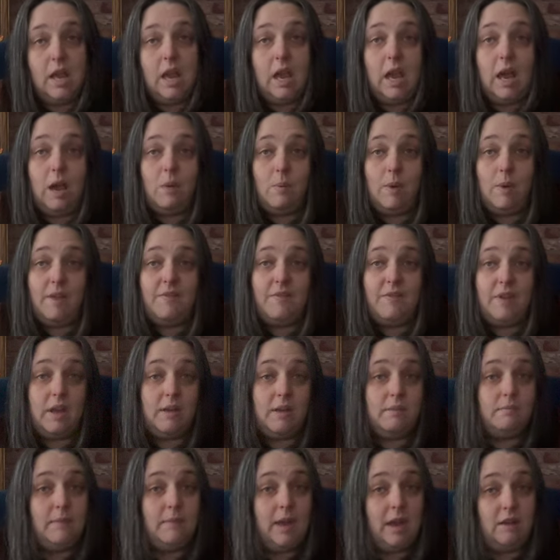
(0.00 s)
However,
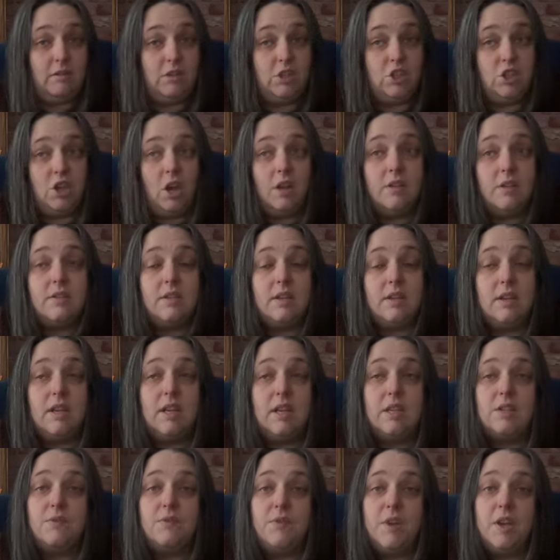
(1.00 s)
Mary Shotton,
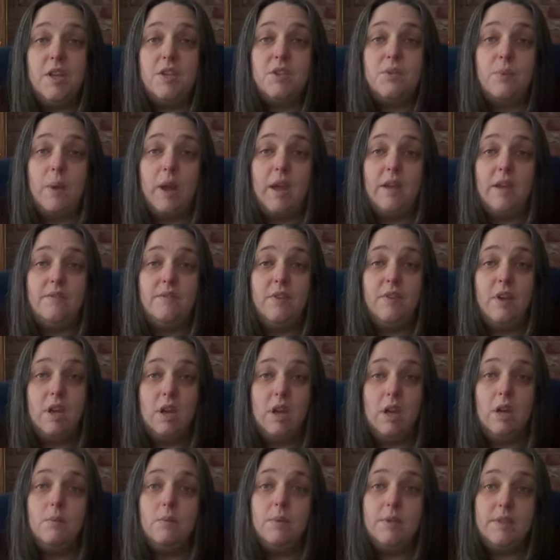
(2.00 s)
his first wife,
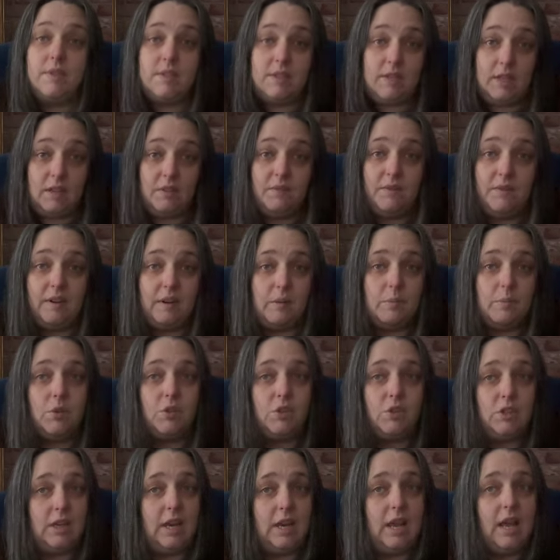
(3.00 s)
was still very
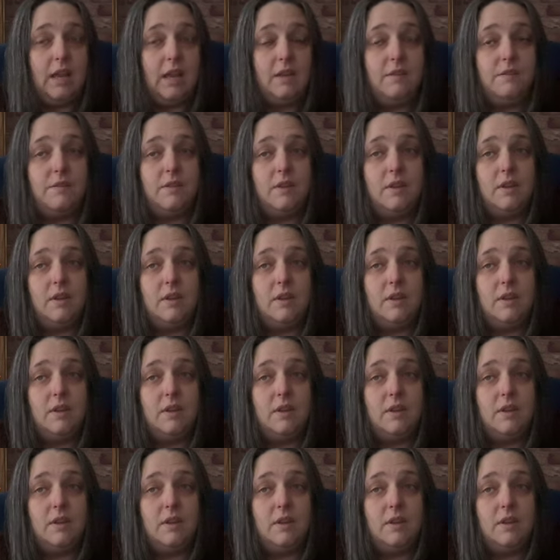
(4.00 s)
much alive.